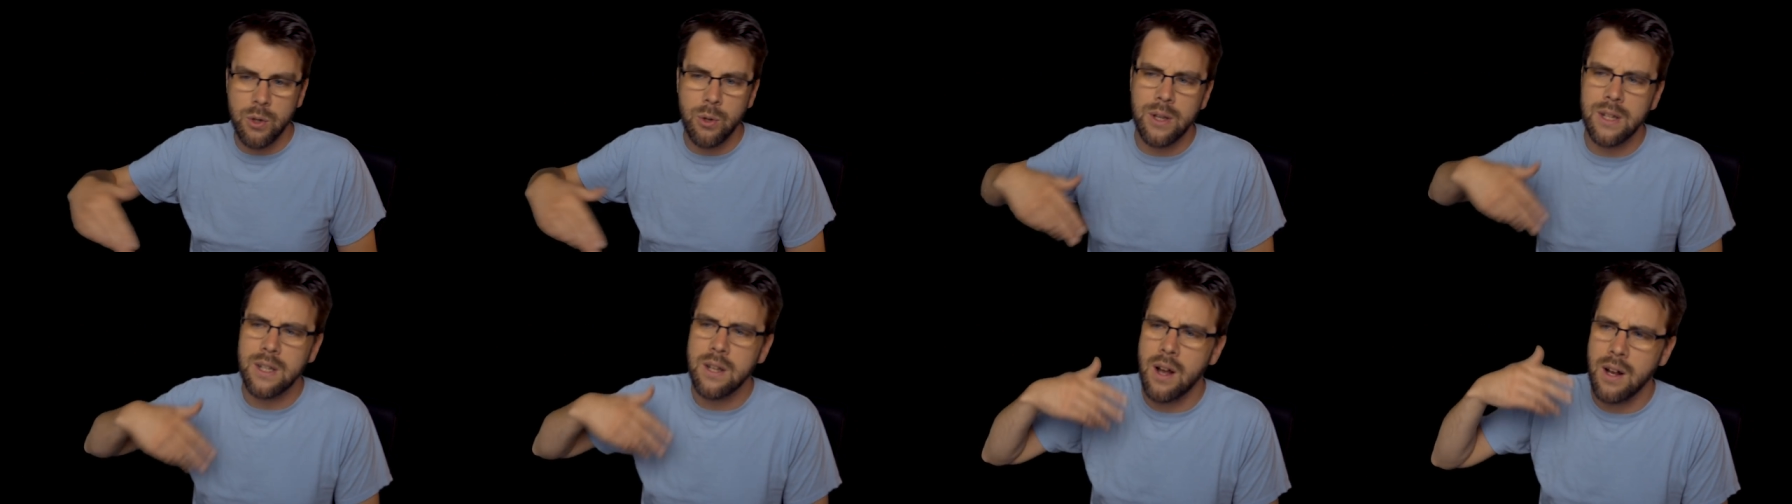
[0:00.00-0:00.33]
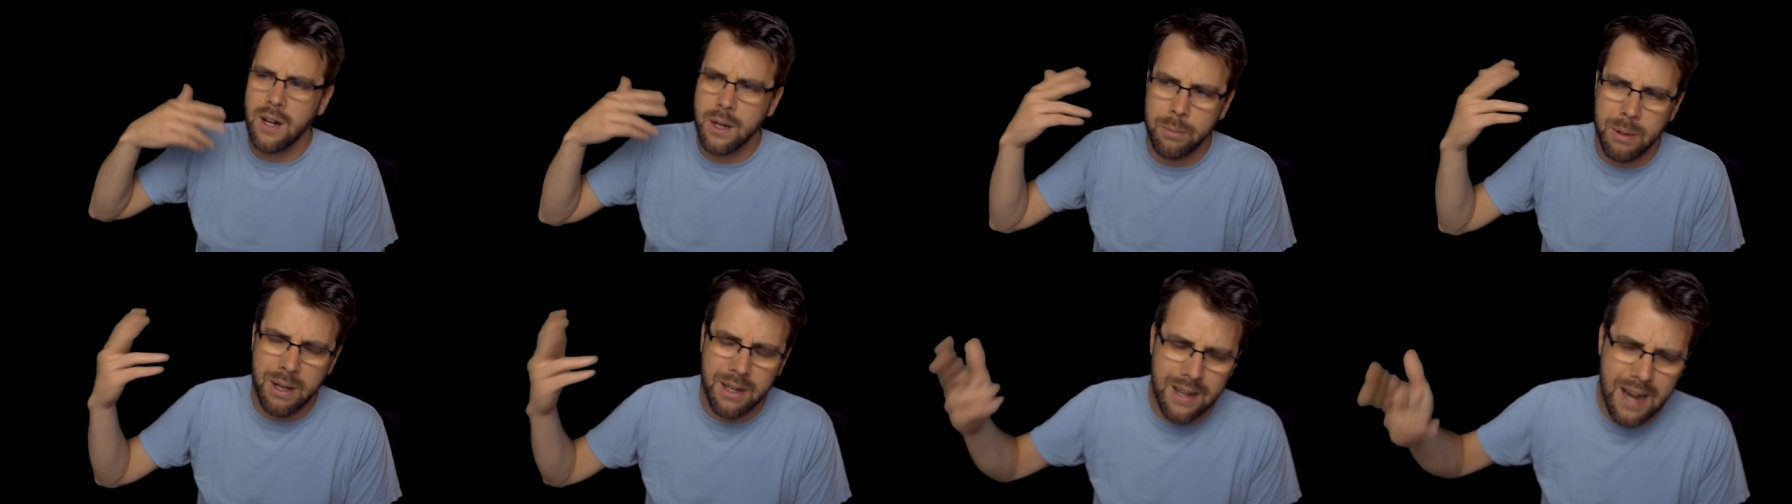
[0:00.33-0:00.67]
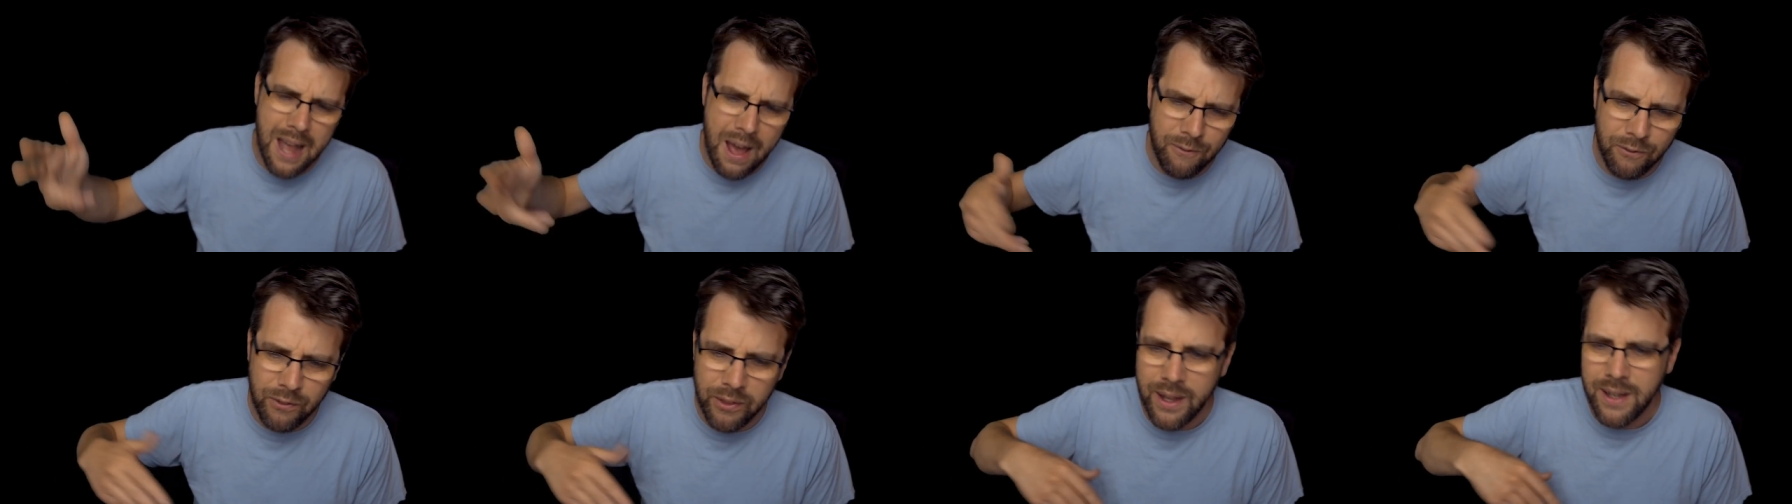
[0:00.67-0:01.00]
he talked about
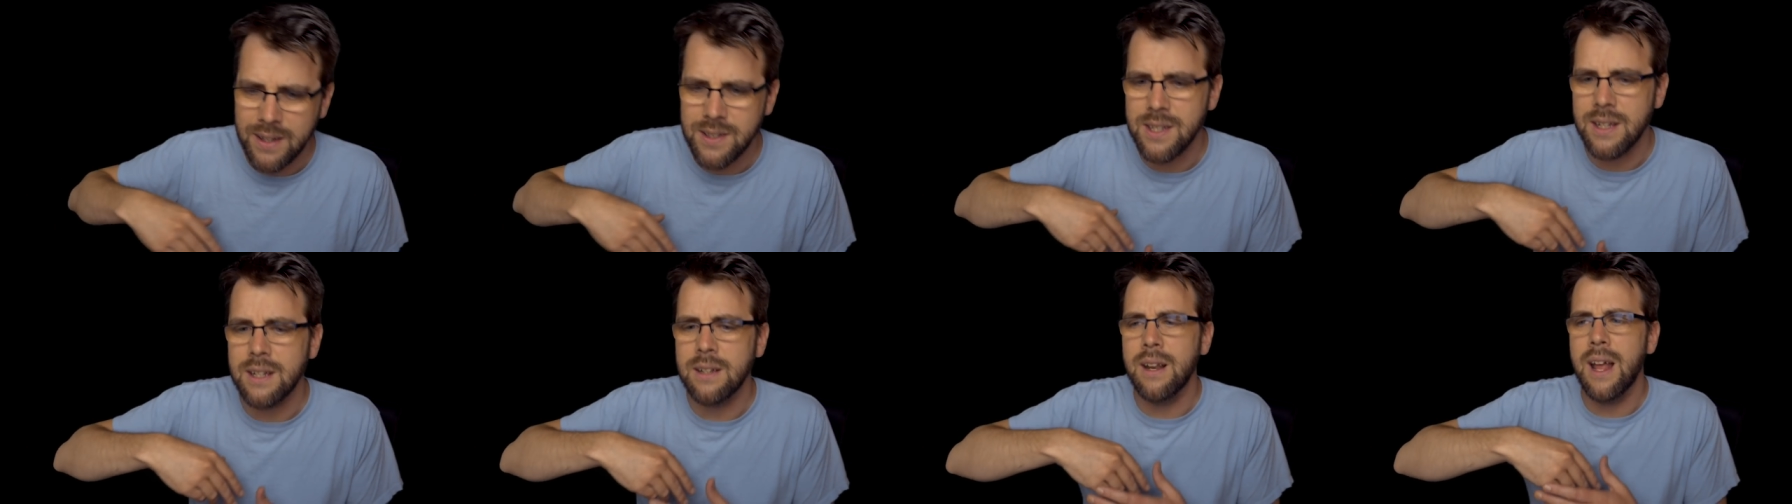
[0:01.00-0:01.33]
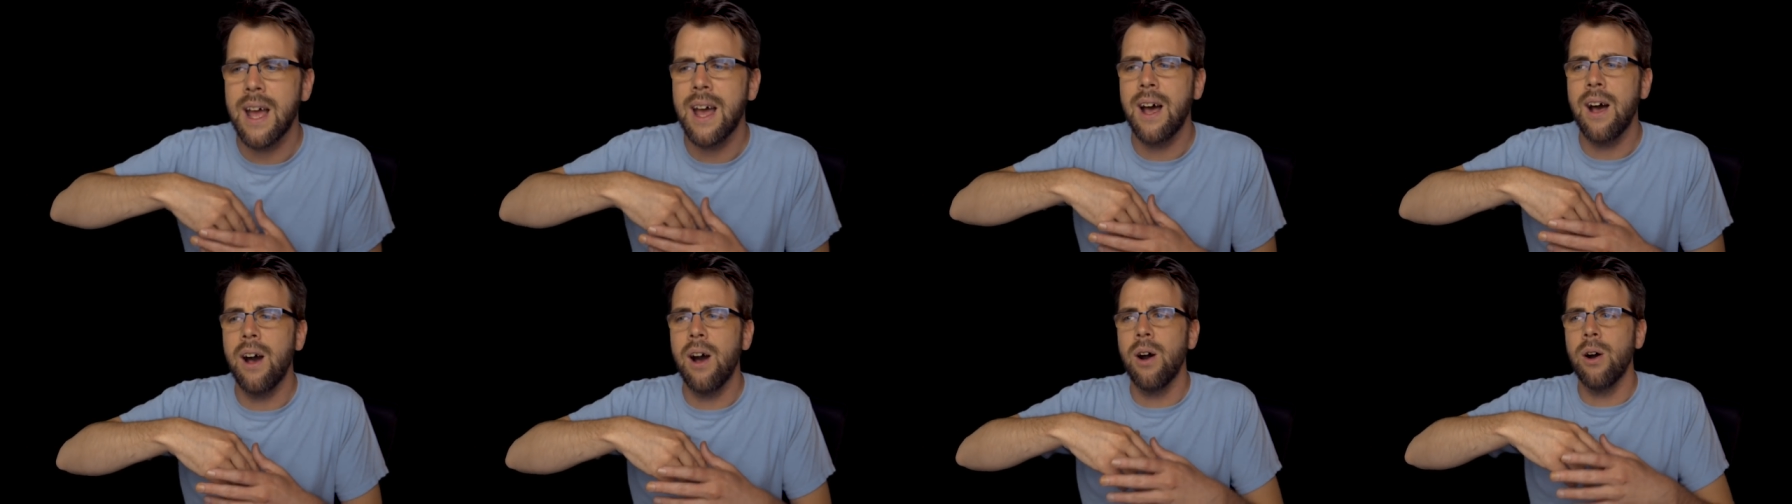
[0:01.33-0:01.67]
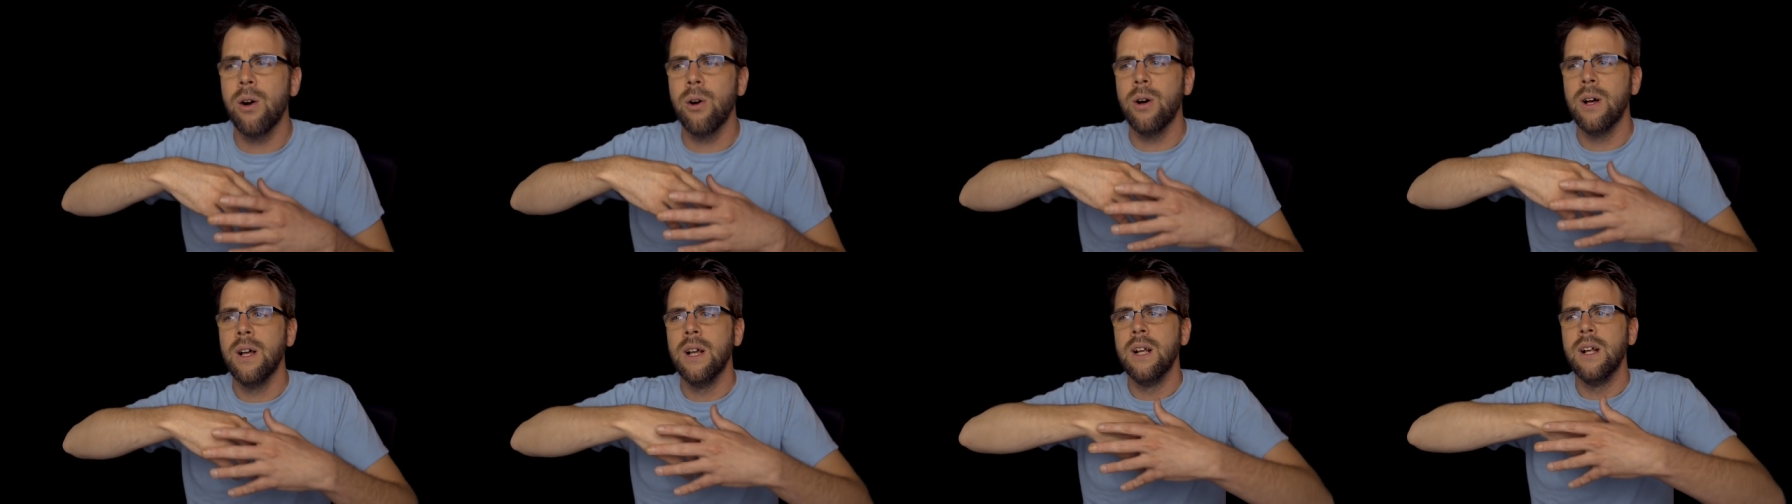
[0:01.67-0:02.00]
Netflix and
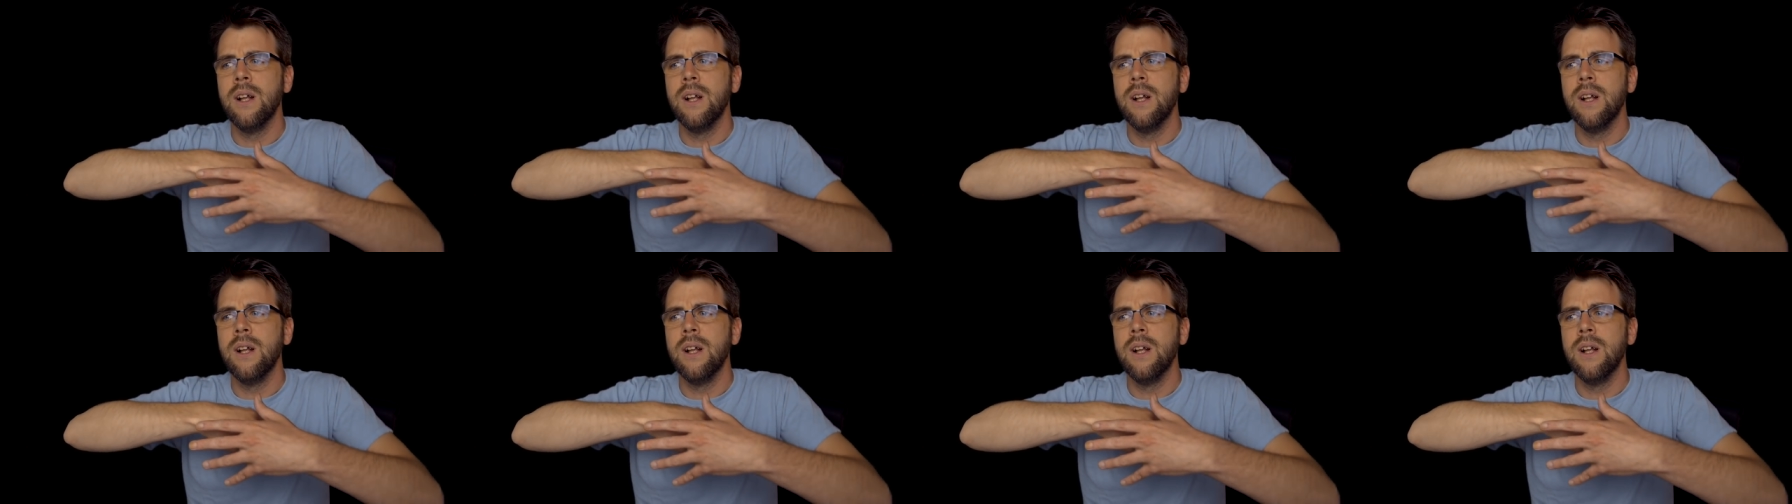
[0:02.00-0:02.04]
how